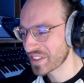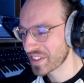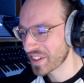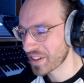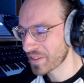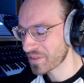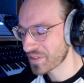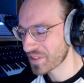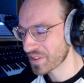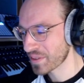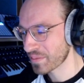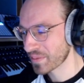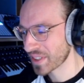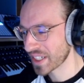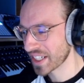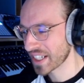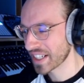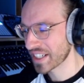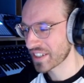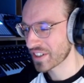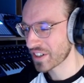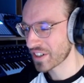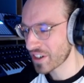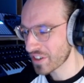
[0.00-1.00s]
of some
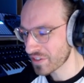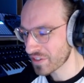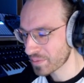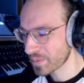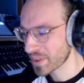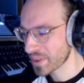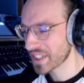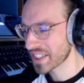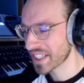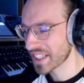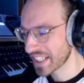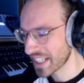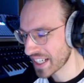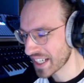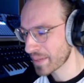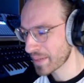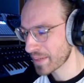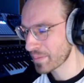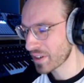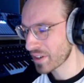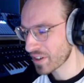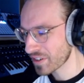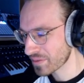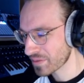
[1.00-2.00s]
kind. Offbeat clap,
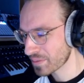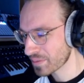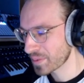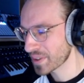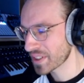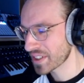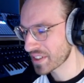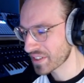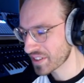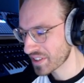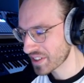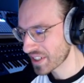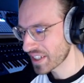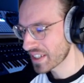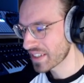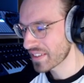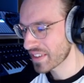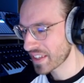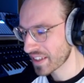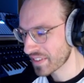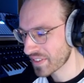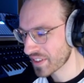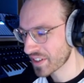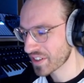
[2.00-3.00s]
offbeat,
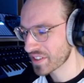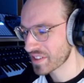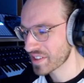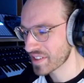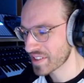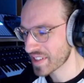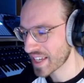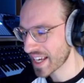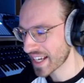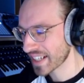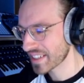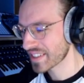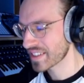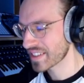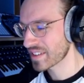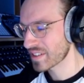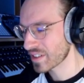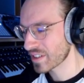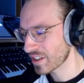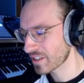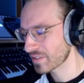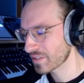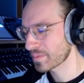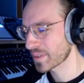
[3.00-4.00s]
then there's this accent,
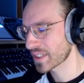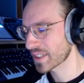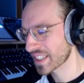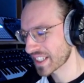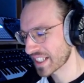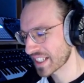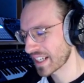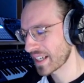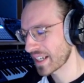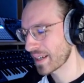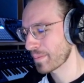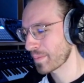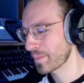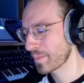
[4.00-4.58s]
offbeat clap,